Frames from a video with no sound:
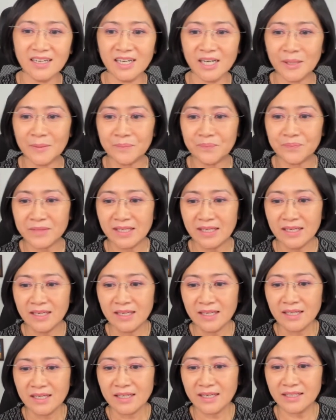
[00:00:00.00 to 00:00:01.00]
Um,
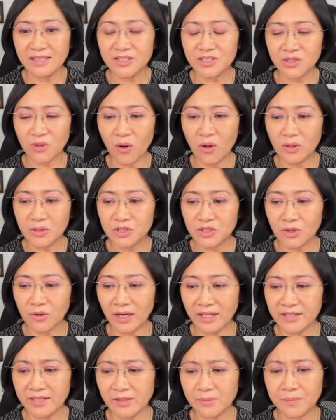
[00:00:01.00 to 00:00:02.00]
it's
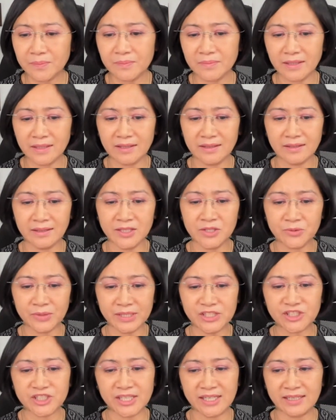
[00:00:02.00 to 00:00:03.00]
also, I think,
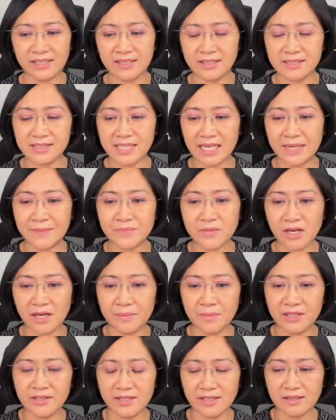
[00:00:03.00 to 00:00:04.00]
enriching and the same
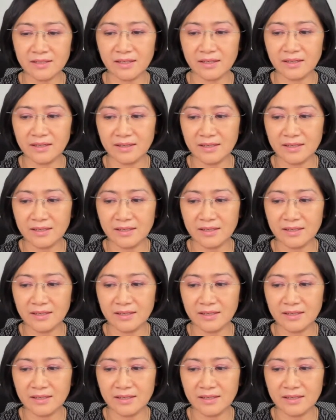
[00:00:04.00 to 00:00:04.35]
time. I think